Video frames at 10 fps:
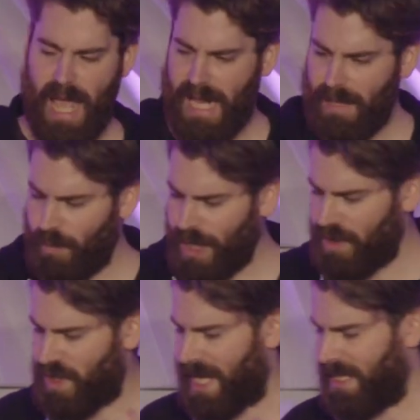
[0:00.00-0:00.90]
And we
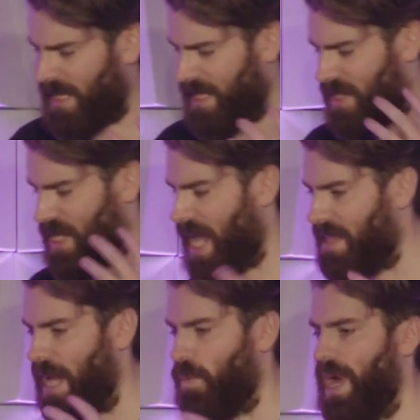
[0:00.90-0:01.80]
could technically
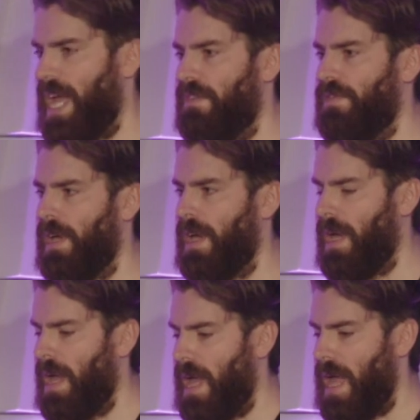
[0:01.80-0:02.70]
take that wave
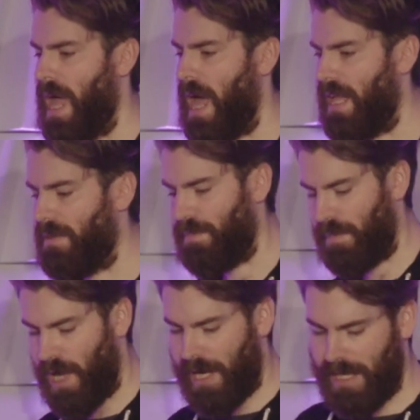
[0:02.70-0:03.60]
and
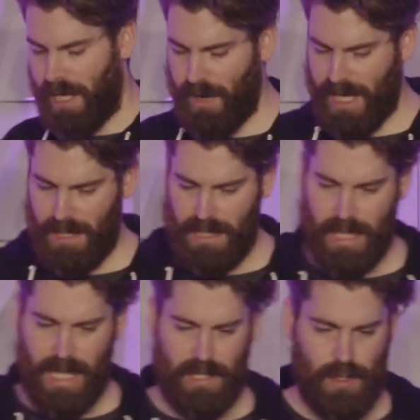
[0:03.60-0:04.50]
plug it
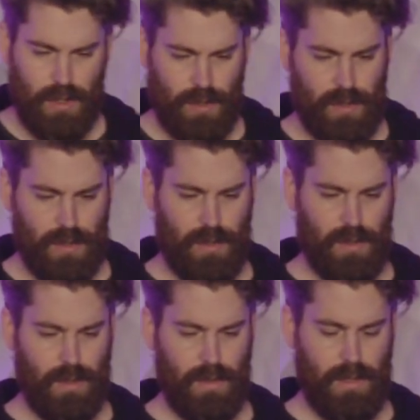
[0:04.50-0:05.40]
directly
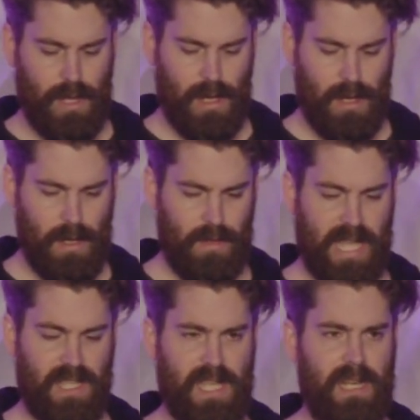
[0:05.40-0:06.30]
into
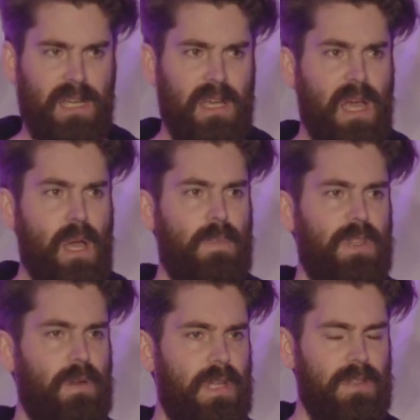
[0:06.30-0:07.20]
the antenna,
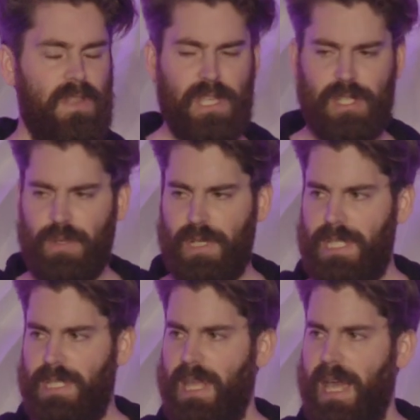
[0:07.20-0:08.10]
but the issue
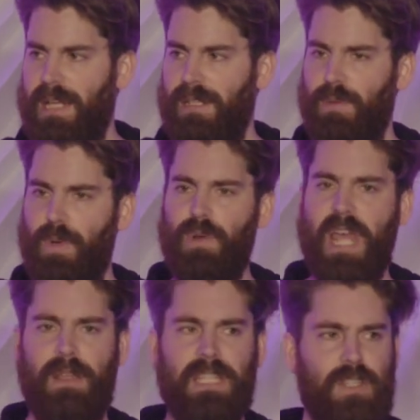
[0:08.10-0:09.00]
is that we
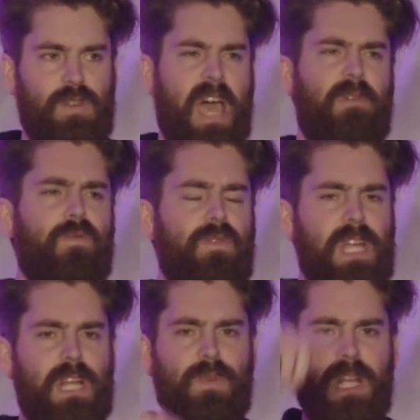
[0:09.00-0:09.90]
would need to have a
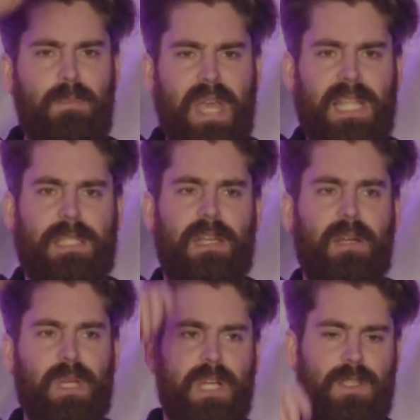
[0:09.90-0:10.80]
really, really big
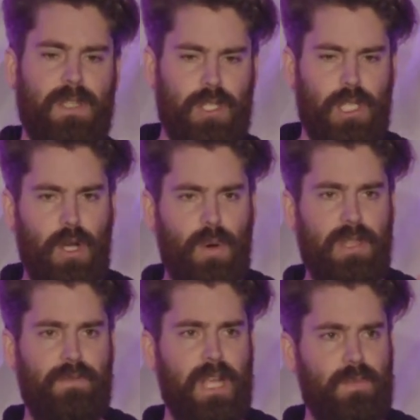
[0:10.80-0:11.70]
antenna, because the slower
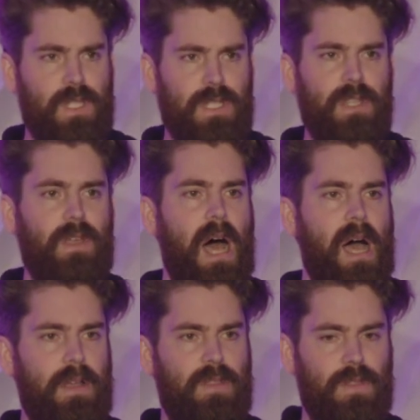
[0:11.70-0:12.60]
the frequency, the
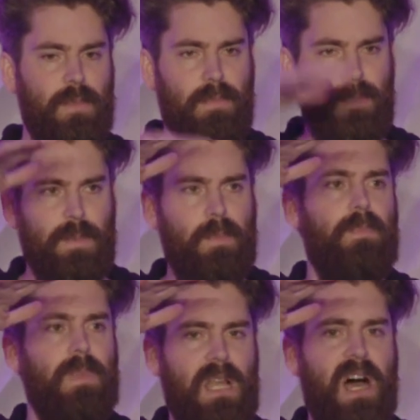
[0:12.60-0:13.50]

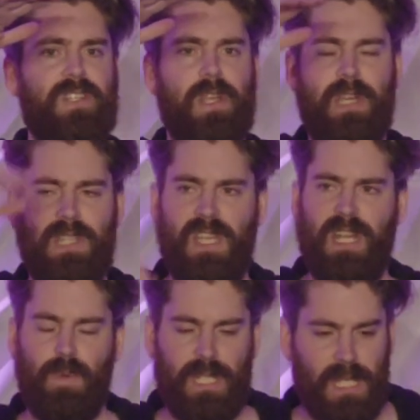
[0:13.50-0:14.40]
larger the
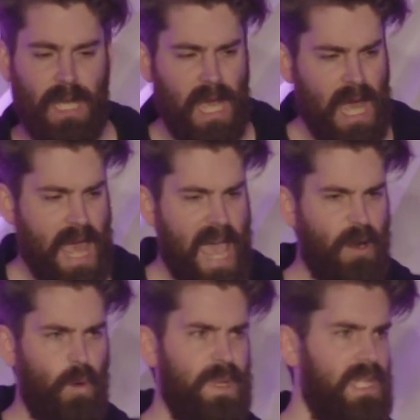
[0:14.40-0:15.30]
antenna we need.
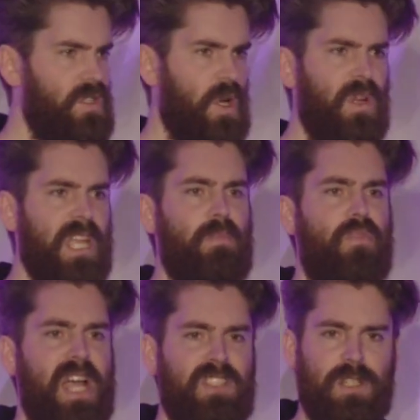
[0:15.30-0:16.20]
And it would be totally
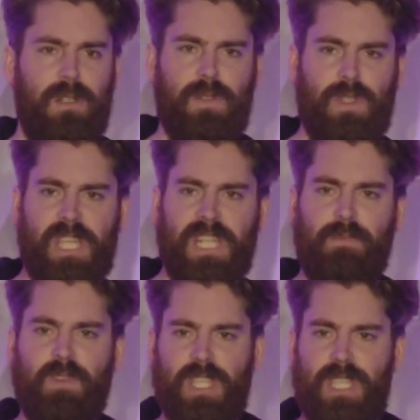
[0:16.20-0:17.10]
impractical to send
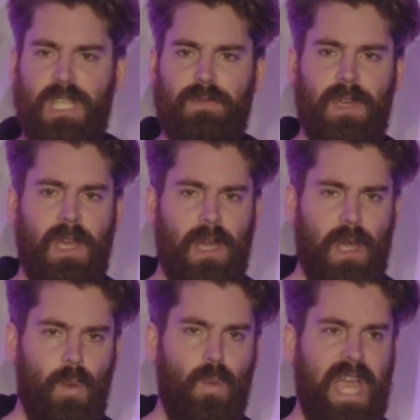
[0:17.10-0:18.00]
and receive
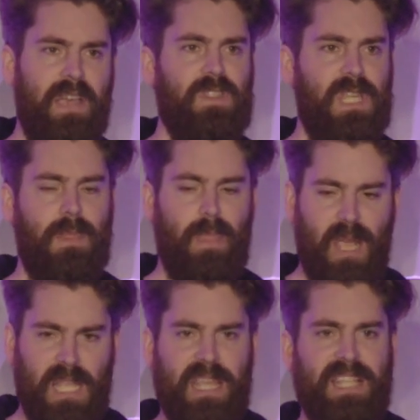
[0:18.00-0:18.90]
waves
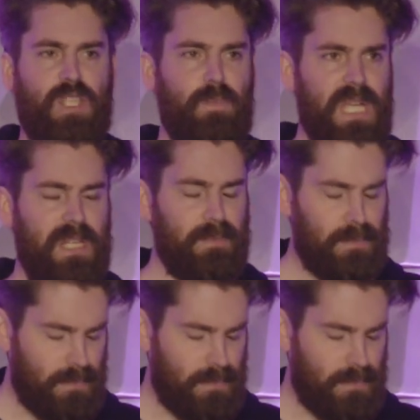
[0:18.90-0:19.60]
in that speed.